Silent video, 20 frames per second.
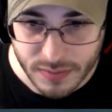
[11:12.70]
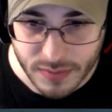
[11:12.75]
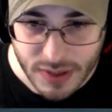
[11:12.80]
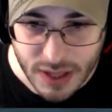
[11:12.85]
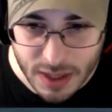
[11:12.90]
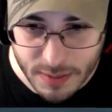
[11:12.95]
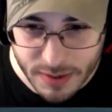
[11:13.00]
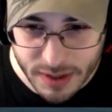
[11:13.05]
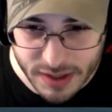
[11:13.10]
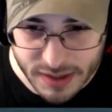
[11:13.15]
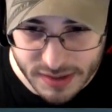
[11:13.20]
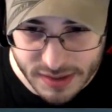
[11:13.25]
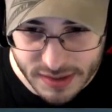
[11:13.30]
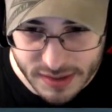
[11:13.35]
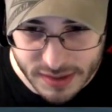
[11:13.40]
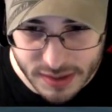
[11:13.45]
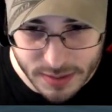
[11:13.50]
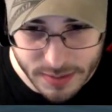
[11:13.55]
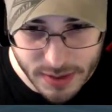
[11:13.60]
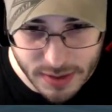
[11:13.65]
How big is this
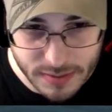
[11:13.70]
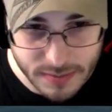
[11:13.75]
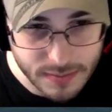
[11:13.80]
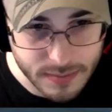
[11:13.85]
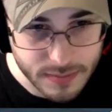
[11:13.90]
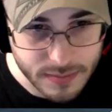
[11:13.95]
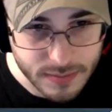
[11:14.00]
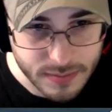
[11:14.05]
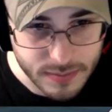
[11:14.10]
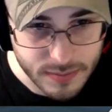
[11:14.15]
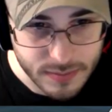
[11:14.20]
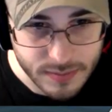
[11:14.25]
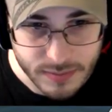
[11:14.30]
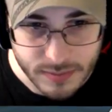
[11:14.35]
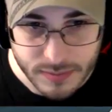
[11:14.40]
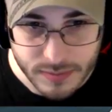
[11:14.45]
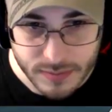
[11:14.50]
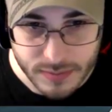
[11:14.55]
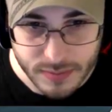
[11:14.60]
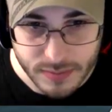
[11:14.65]
exhibit?
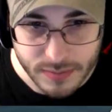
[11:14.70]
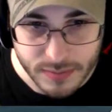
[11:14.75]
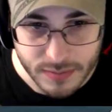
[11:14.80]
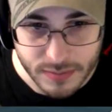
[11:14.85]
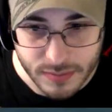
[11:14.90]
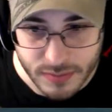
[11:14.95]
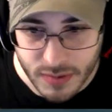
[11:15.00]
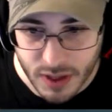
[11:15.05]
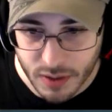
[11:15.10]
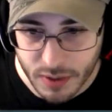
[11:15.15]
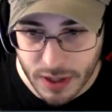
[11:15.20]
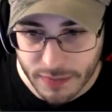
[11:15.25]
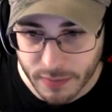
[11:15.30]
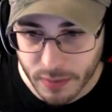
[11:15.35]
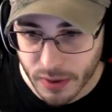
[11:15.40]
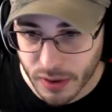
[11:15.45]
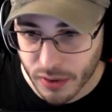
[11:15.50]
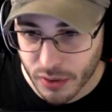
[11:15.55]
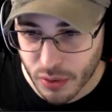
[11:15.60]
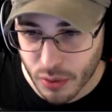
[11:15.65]
Oh, we have to
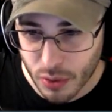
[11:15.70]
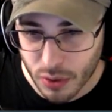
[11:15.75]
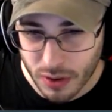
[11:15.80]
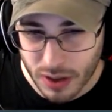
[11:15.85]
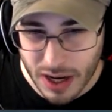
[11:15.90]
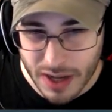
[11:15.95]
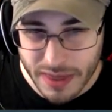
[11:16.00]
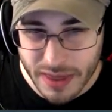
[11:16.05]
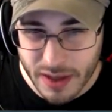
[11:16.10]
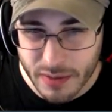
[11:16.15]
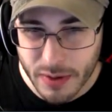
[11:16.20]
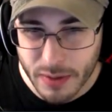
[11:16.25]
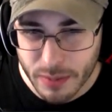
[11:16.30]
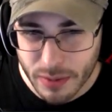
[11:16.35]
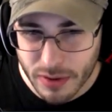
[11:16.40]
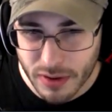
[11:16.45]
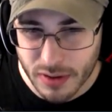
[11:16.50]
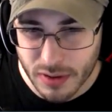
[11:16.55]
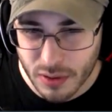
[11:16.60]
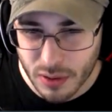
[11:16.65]
put a door. I think we
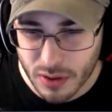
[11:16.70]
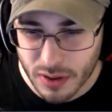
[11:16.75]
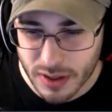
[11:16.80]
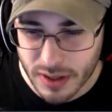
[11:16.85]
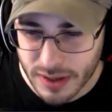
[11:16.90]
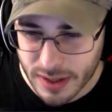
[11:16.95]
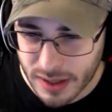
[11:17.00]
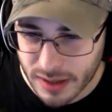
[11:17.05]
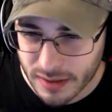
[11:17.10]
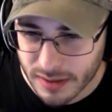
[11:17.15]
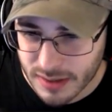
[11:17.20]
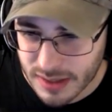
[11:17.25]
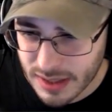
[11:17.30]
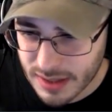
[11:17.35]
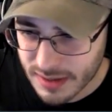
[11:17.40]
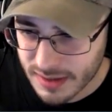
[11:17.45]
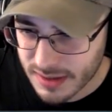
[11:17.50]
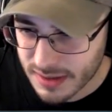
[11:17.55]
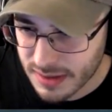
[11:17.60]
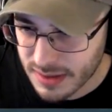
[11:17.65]
put the door in and then it'll tell
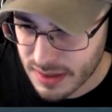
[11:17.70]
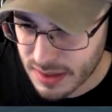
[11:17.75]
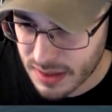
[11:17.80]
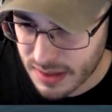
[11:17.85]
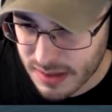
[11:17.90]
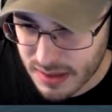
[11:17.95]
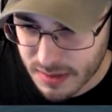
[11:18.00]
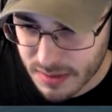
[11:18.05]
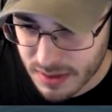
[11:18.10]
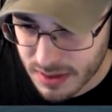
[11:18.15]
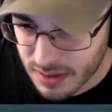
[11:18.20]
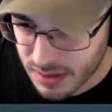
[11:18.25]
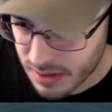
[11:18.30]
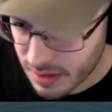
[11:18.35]
us it's an exhibit.